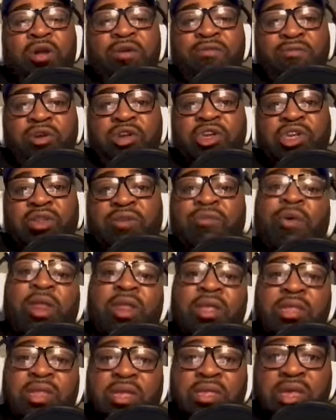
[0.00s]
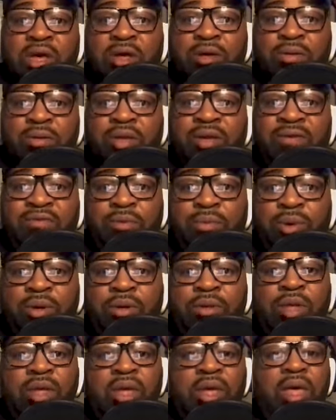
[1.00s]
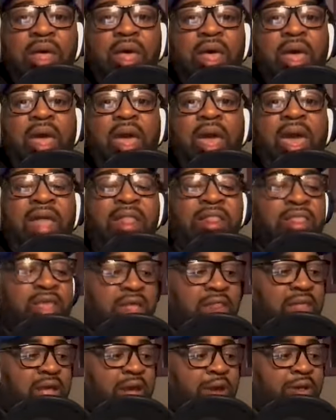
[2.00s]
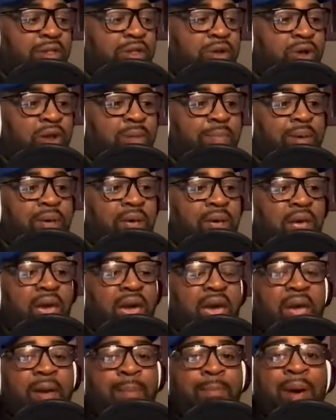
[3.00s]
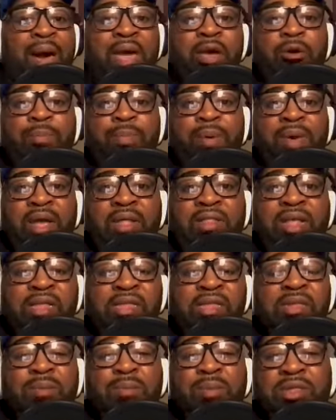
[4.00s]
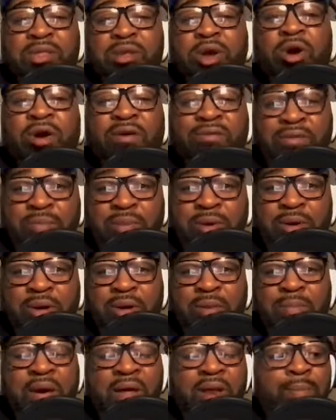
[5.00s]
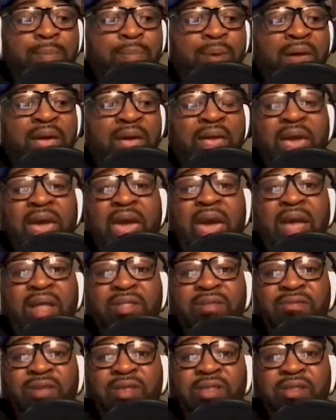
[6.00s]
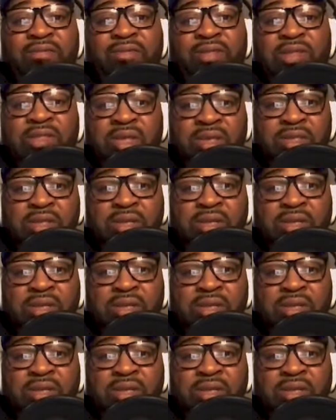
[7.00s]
version of Waiting to Exhale, if you will. And then there's going to be a biopic that's similar to Harvey Milk about a Black gay activist of the 60s.